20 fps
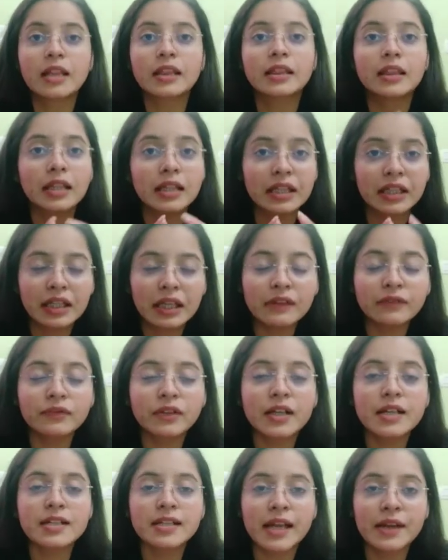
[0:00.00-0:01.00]
The gift
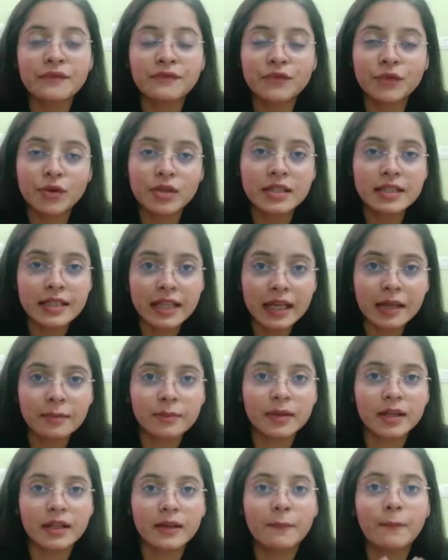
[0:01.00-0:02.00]
is
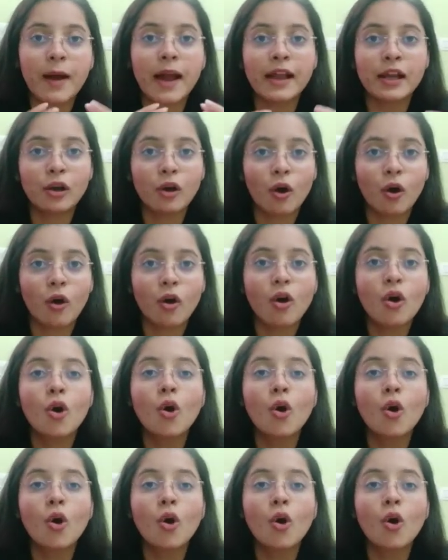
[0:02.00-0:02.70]
enforceable by law